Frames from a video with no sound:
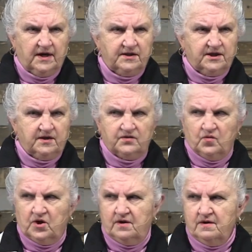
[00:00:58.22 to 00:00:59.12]
Kate's
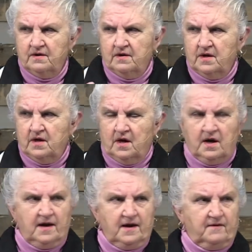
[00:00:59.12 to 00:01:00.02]
has one.
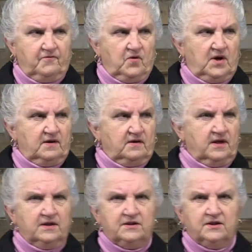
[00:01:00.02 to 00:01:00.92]
I have one.
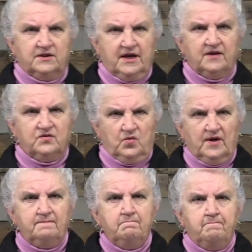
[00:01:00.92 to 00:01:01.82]
Alexis has
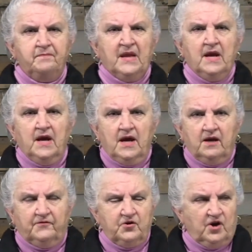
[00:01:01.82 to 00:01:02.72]
one.
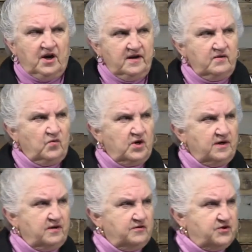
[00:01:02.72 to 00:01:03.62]
If you're not in
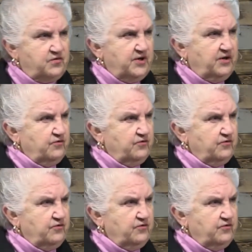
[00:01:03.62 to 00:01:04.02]
one of those three